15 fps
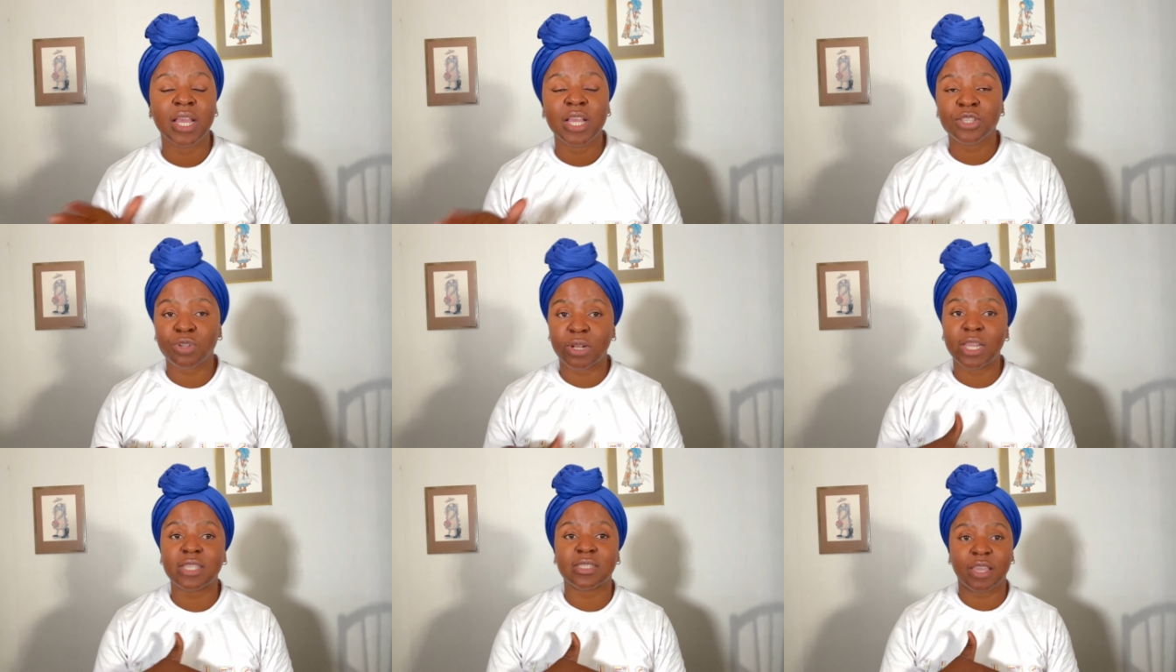So
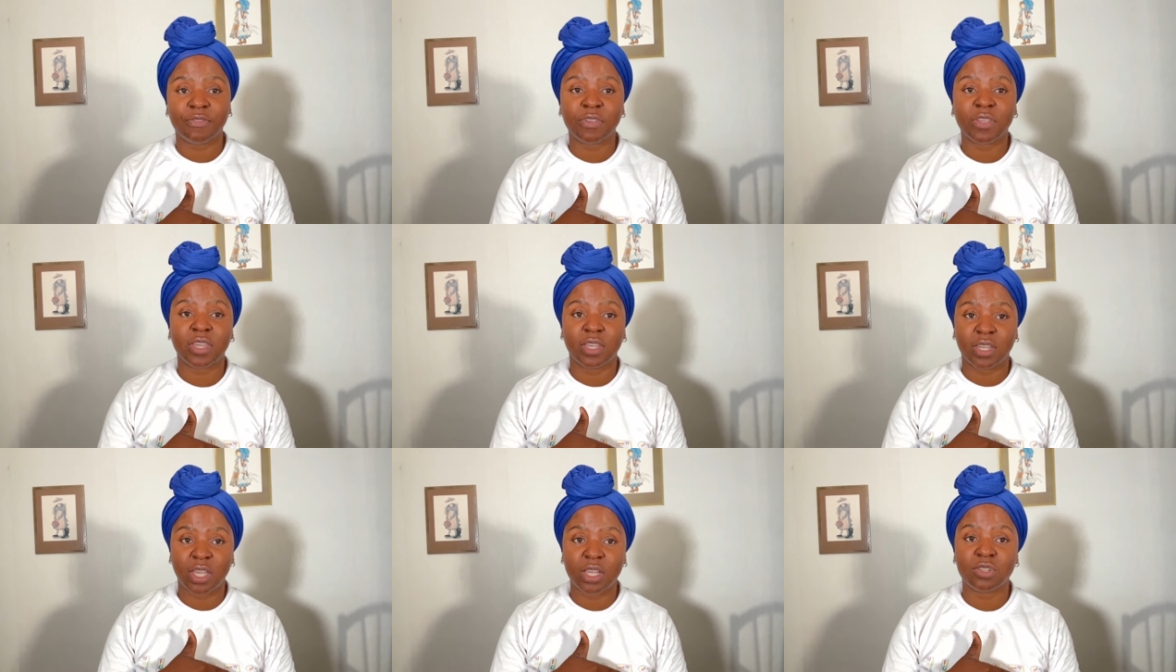let's dive in
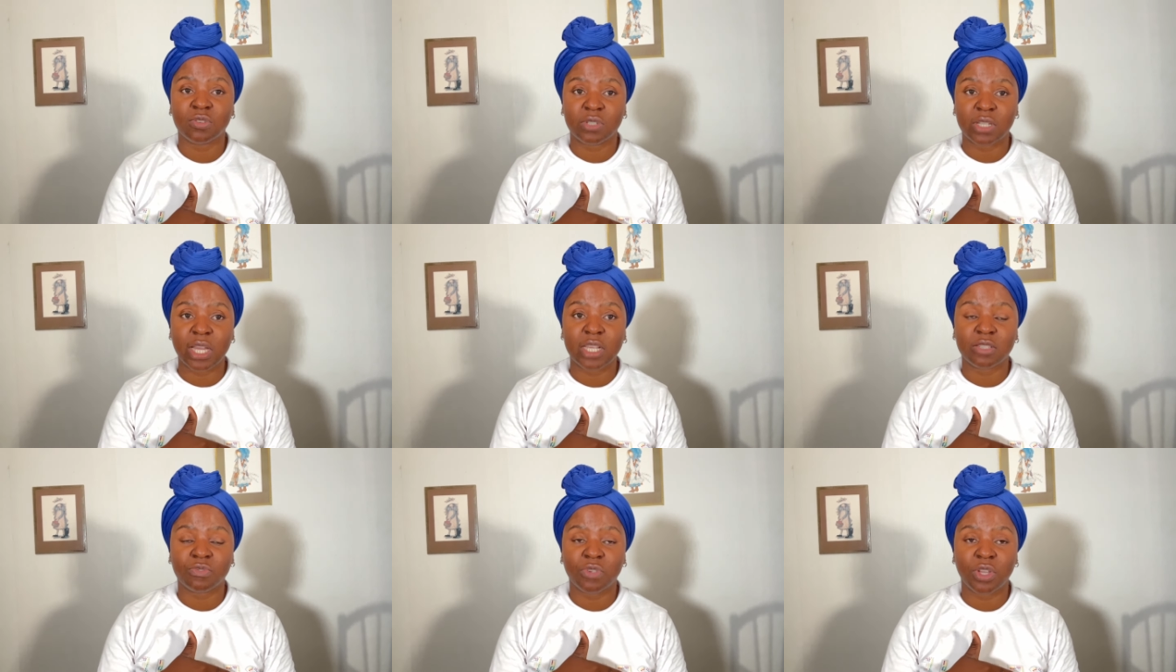into
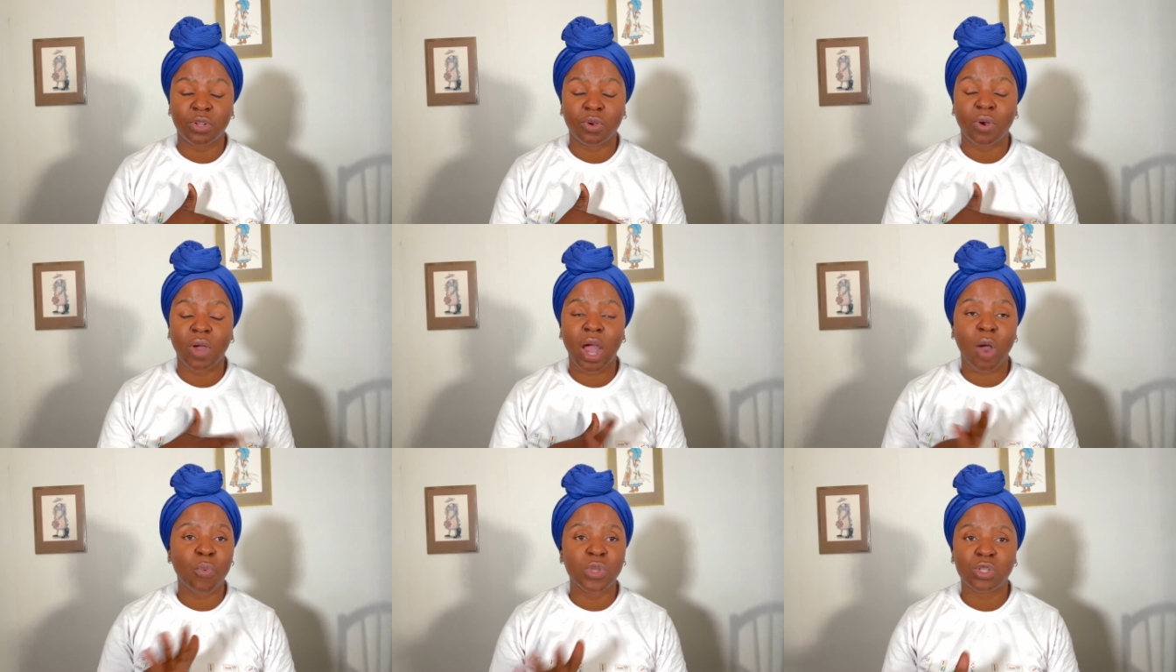today's video.
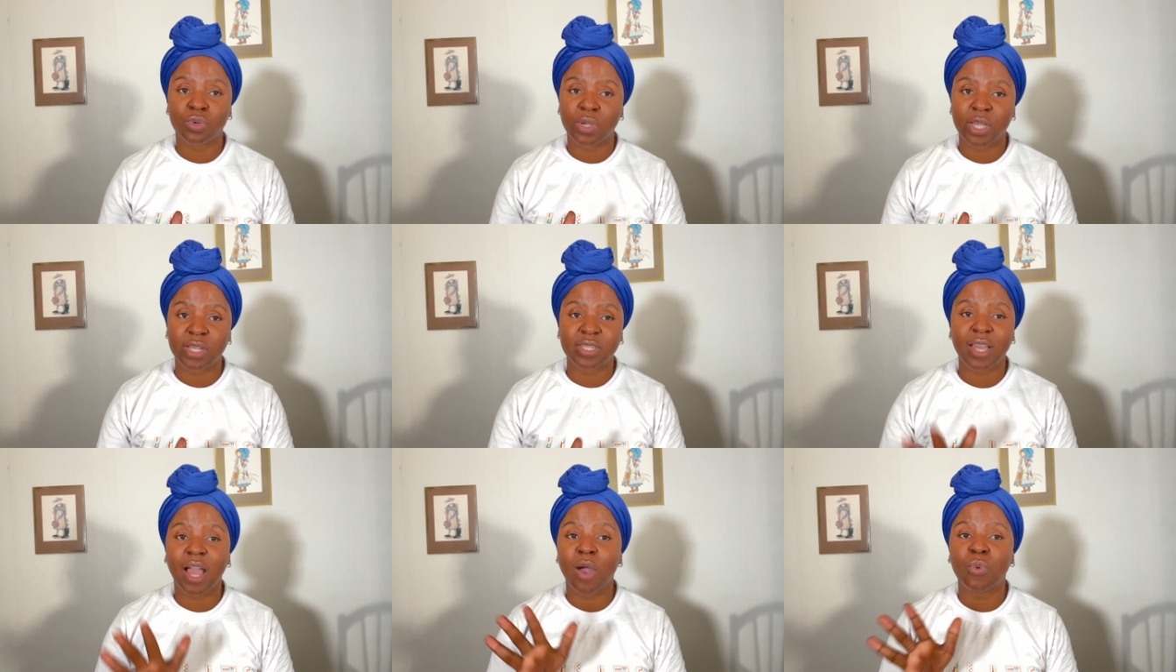How we do it,
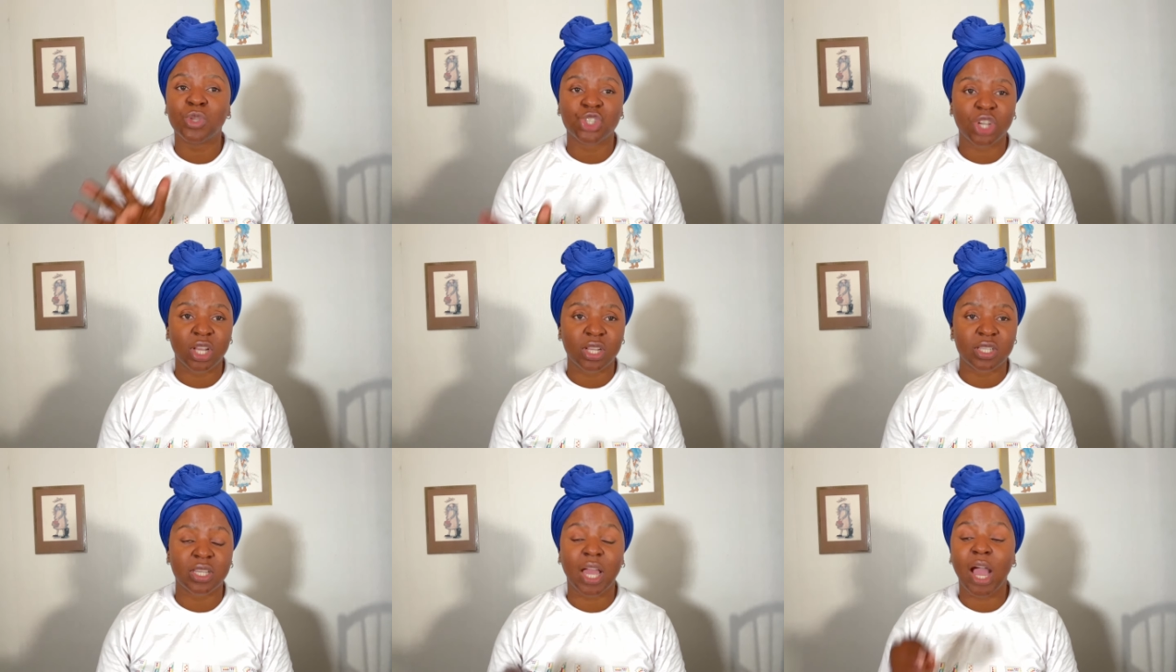how we
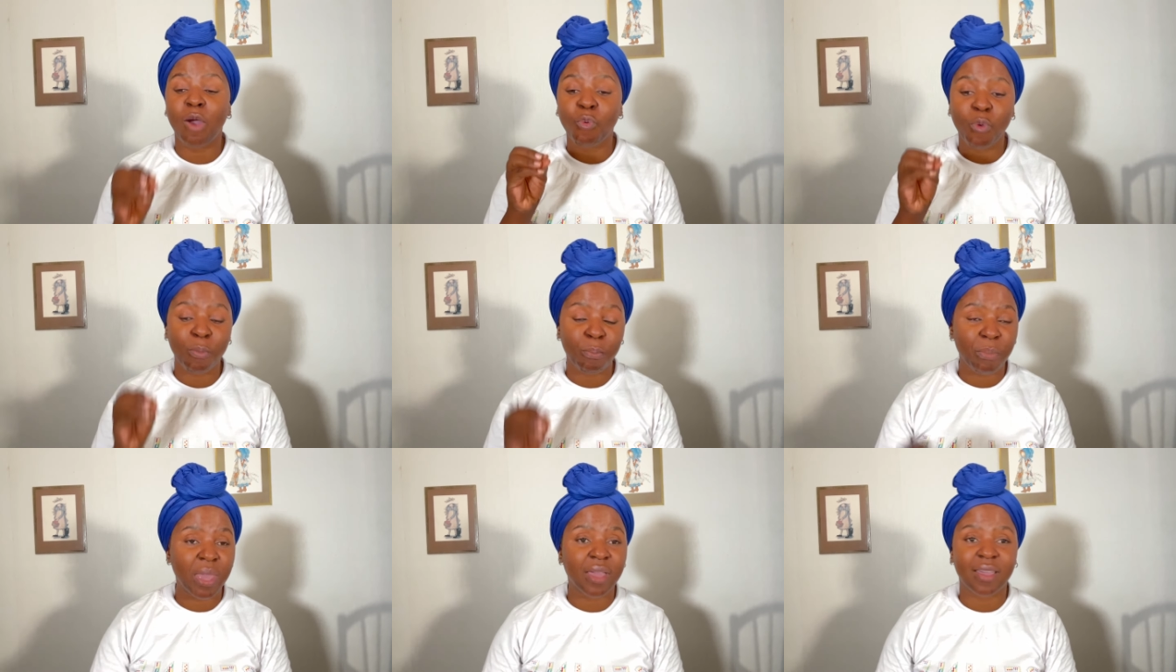chant, how we
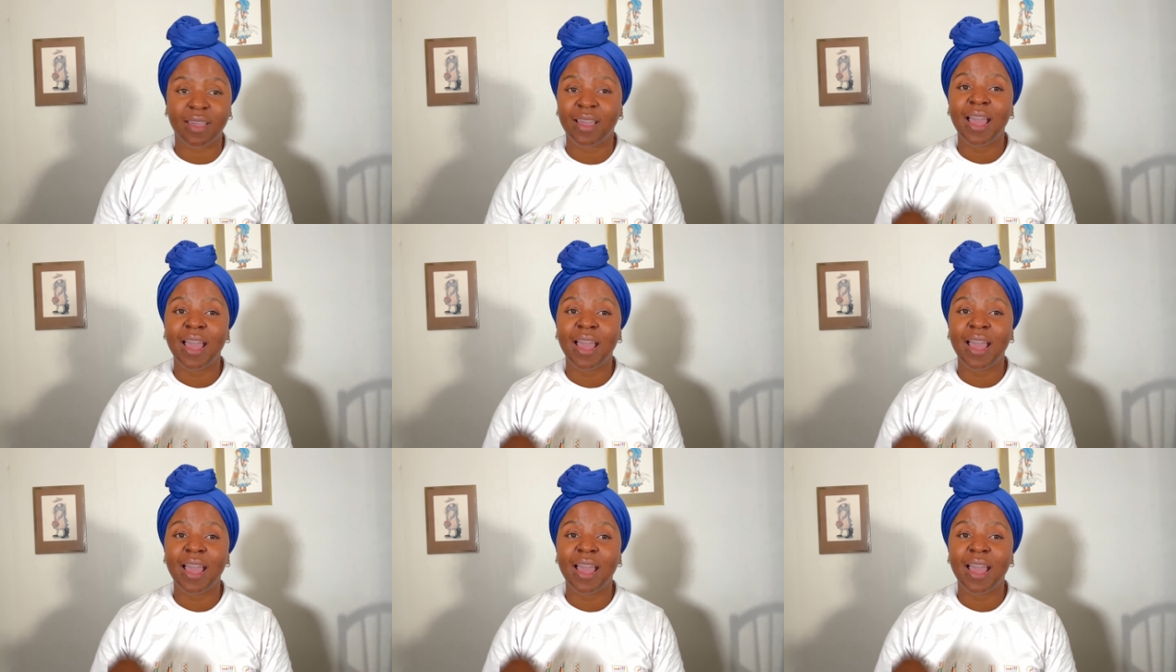make